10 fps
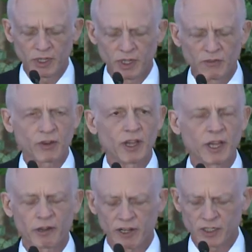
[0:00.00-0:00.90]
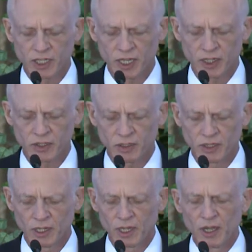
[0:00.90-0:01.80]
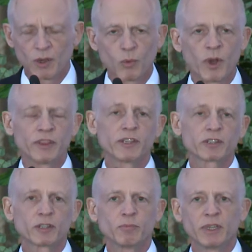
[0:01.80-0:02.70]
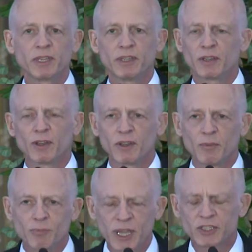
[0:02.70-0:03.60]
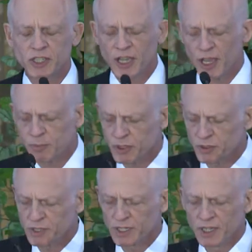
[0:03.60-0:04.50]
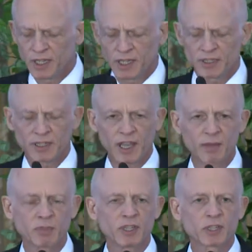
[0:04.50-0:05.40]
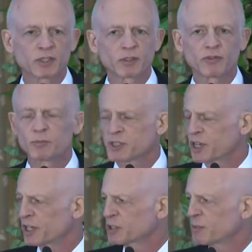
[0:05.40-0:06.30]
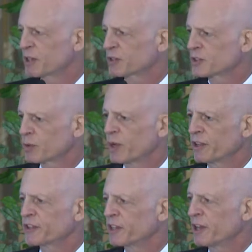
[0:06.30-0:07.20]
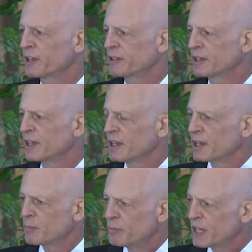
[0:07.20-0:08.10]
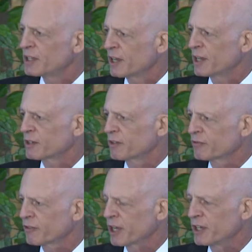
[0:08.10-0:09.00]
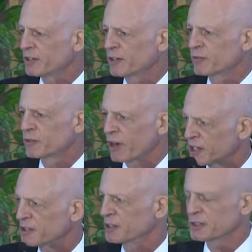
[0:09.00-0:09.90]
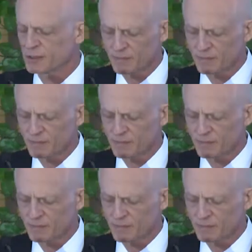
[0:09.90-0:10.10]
for higher education, one that could be best captured in an admonition from Shakespeare's Twelfth Night: "Be not afraid of greatness."